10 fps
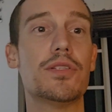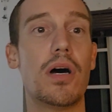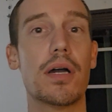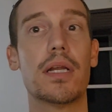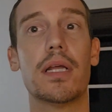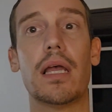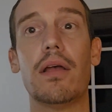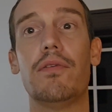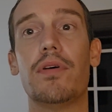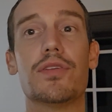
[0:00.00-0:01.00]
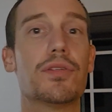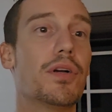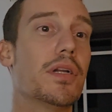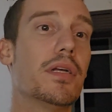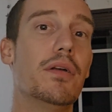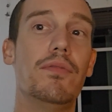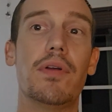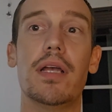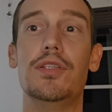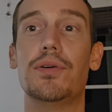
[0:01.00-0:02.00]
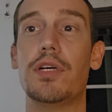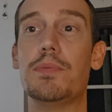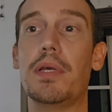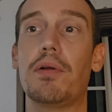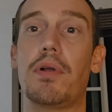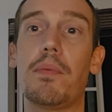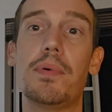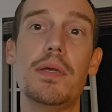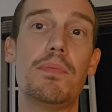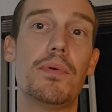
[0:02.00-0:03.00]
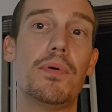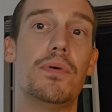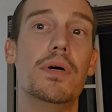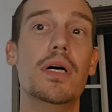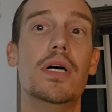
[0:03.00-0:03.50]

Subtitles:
talkative, assertive, enjoys being around people.